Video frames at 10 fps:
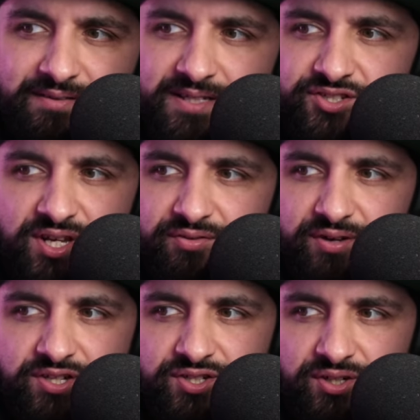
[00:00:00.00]
This
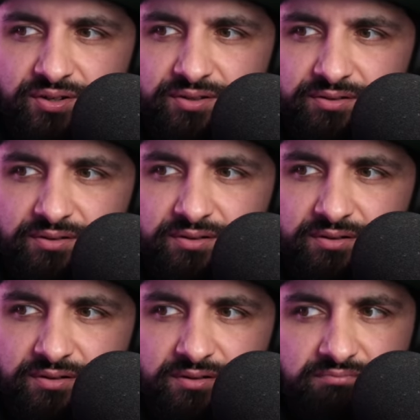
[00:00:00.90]
generation
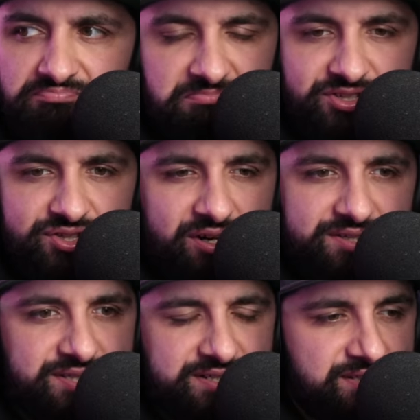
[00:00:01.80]
is not a
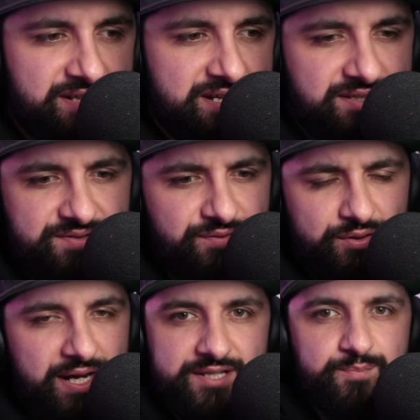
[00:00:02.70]
success
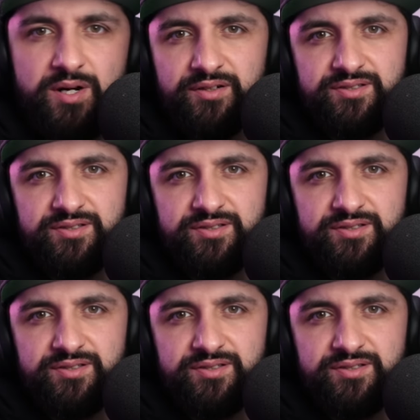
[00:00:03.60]
for Xbox.